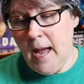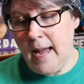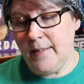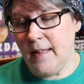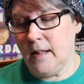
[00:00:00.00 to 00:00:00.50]

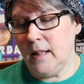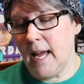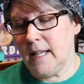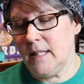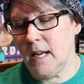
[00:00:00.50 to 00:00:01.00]
And then the
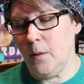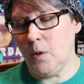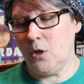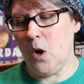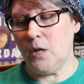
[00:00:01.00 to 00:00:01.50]
last thing I
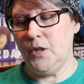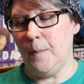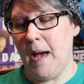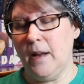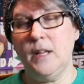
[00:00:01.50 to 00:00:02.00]
want to talk to you
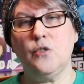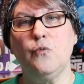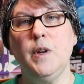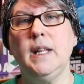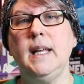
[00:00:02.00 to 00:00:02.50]
about is a
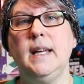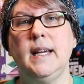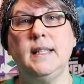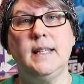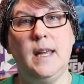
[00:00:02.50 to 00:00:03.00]
really
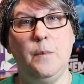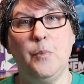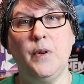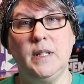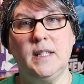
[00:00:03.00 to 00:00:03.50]
nice
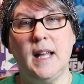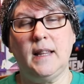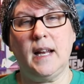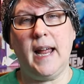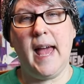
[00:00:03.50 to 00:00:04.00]
imprint set
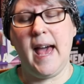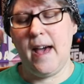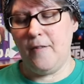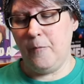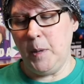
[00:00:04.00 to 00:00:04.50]
that I
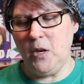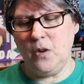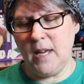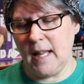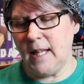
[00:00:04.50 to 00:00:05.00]
have, but you
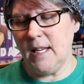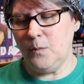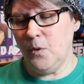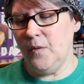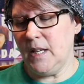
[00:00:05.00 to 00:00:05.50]
can get these
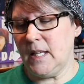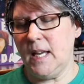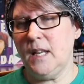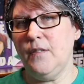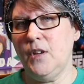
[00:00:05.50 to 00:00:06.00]
movies
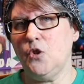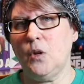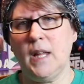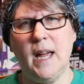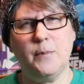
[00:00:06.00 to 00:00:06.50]

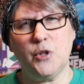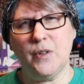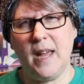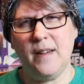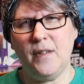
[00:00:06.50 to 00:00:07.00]
individually. I'm sure
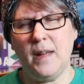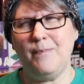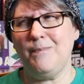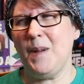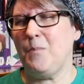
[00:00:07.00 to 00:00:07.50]
they have, uh,
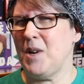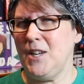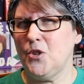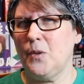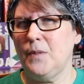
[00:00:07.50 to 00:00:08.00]
i am pretty
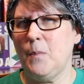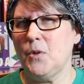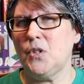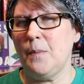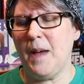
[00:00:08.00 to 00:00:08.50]
sure
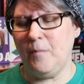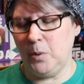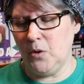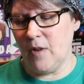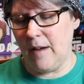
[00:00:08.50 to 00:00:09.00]
most of them have
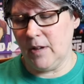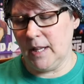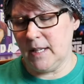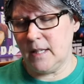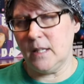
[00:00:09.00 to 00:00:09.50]
Blu-ray
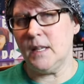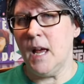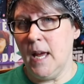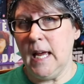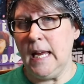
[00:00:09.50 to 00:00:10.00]
releases
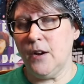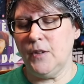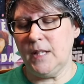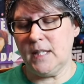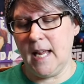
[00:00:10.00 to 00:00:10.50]
here
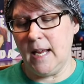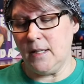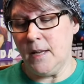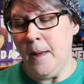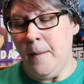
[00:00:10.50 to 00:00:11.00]
in the
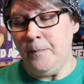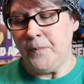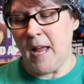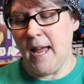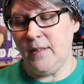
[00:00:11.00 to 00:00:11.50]
States.
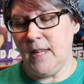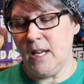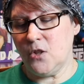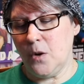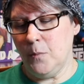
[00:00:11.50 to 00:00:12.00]
And
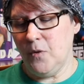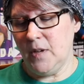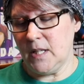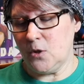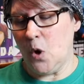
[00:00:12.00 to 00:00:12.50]
these are
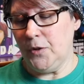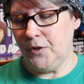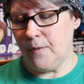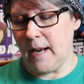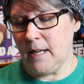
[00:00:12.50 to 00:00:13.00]
movies, it's called
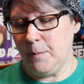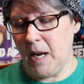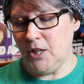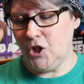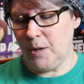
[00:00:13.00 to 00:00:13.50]
Directed
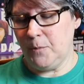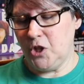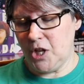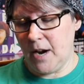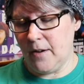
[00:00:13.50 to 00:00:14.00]
by Jim
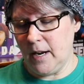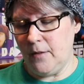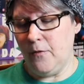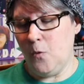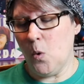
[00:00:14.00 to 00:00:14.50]

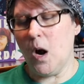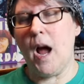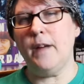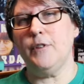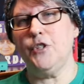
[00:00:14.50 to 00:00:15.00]
Sheridan, Four
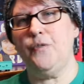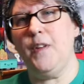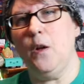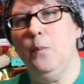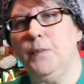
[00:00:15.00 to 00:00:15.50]
Irish
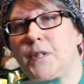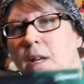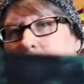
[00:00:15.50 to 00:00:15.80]
Films.